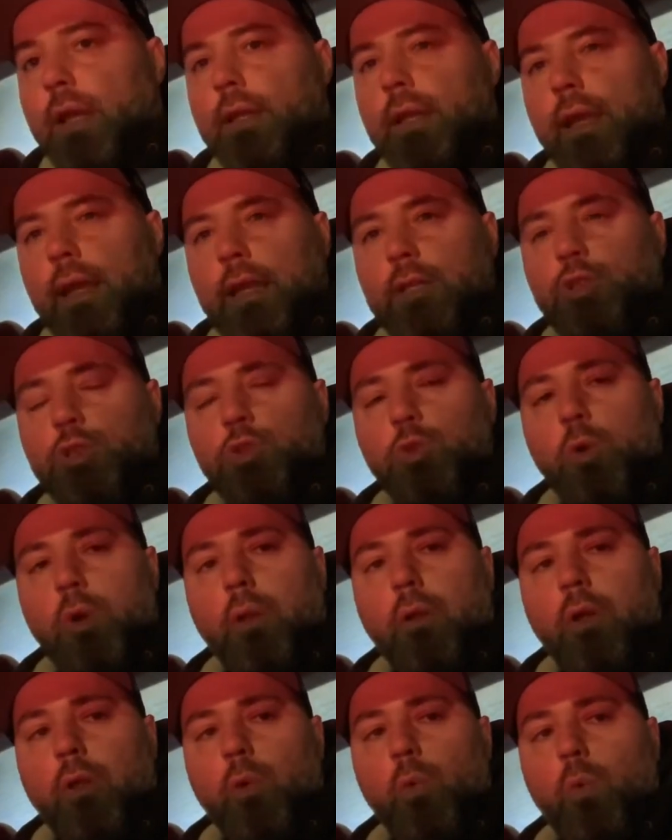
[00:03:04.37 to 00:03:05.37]
I think I saw
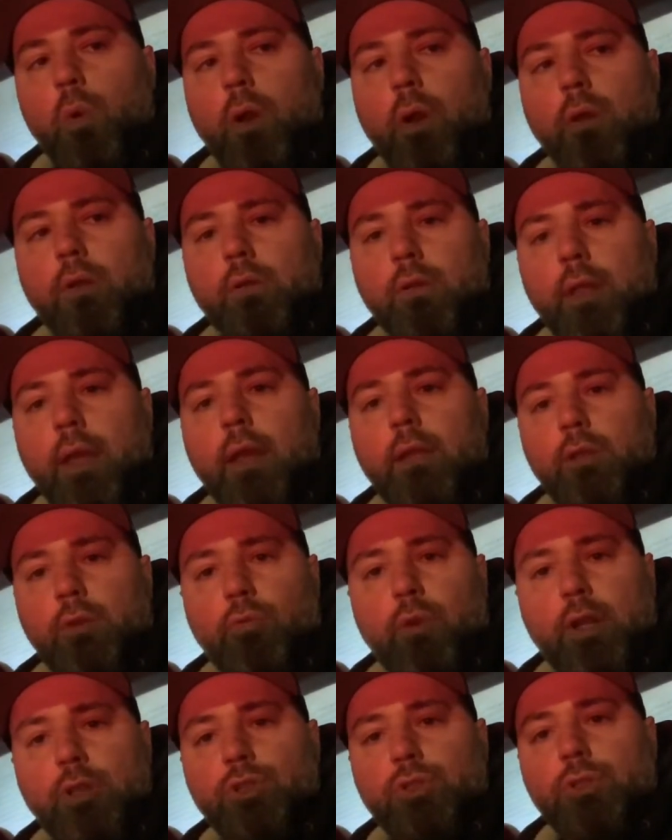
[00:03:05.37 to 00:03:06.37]
another worker take the
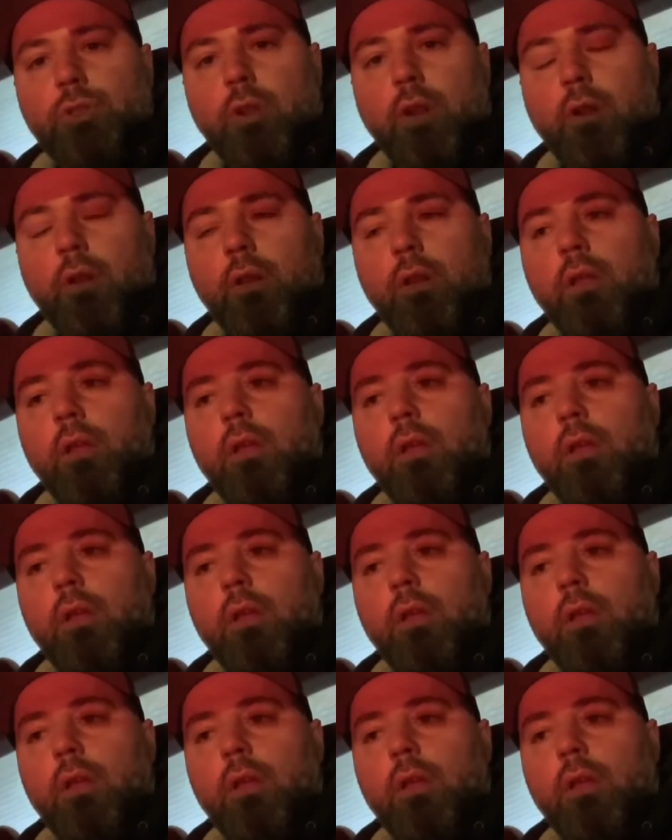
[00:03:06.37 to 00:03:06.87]
register